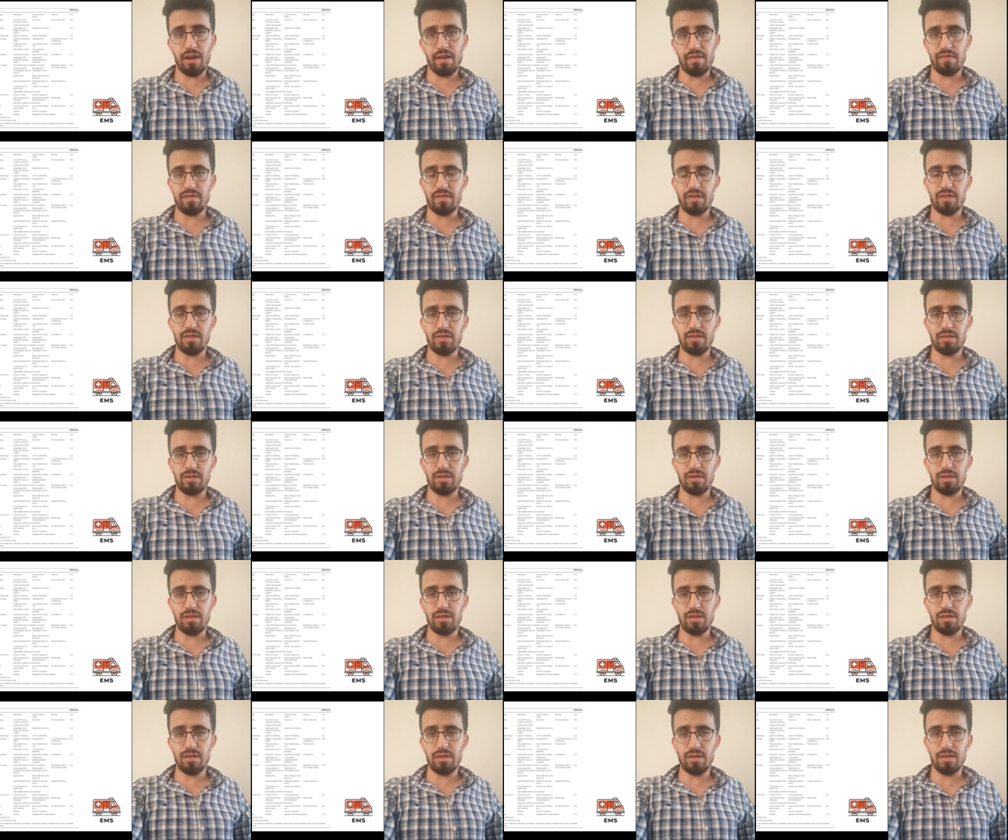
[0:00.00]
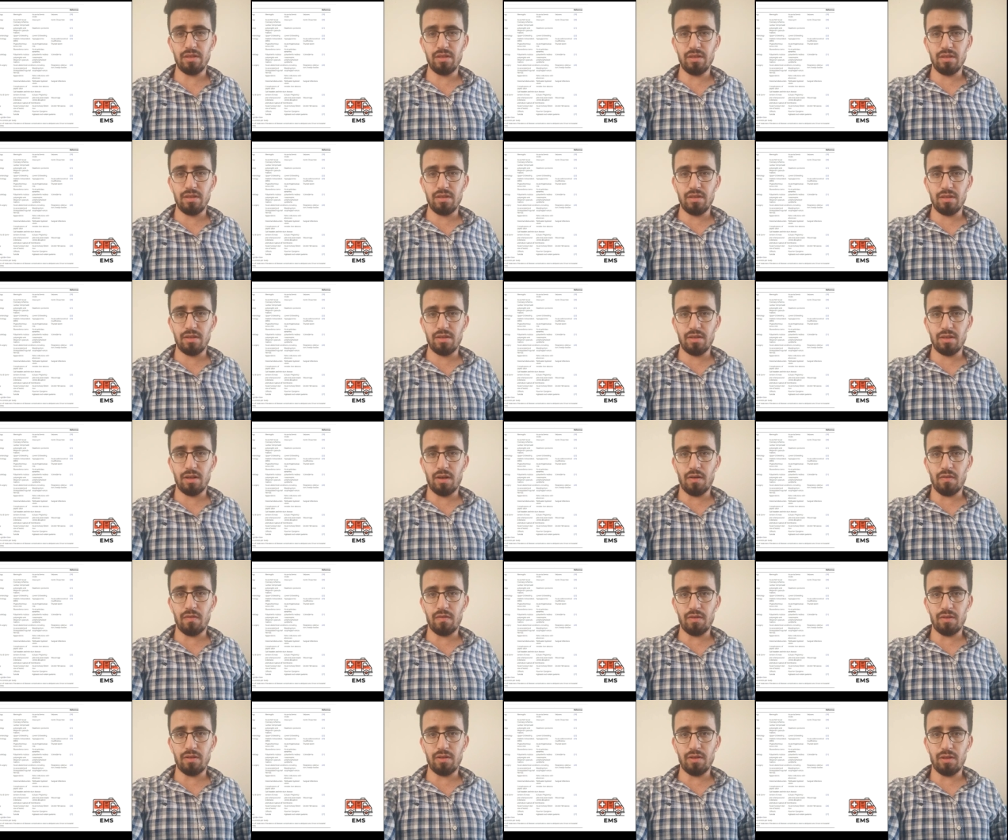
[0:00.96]
after the
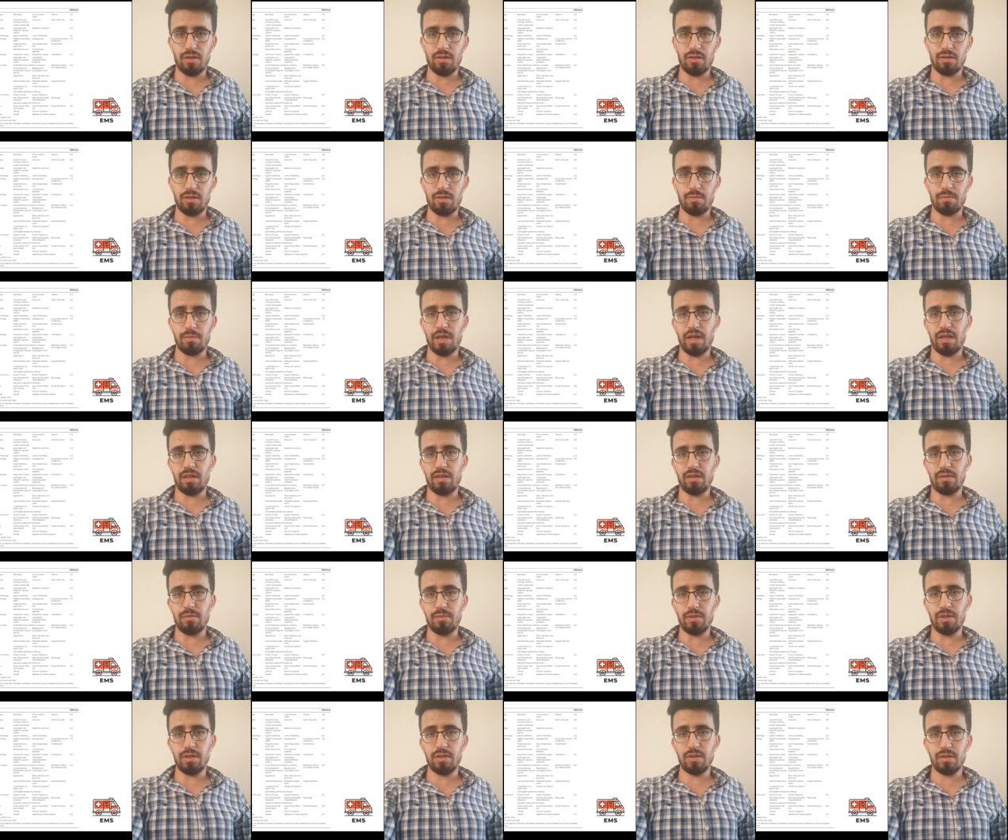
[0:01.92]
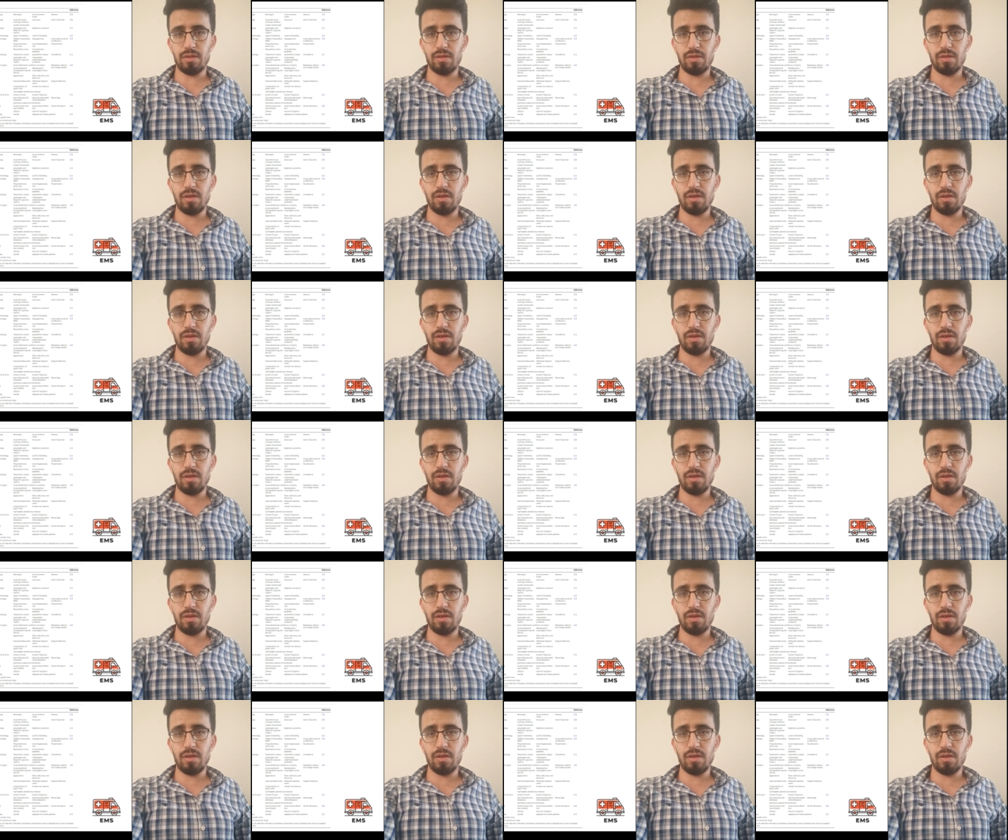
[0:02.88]
COVID-19 pandemic.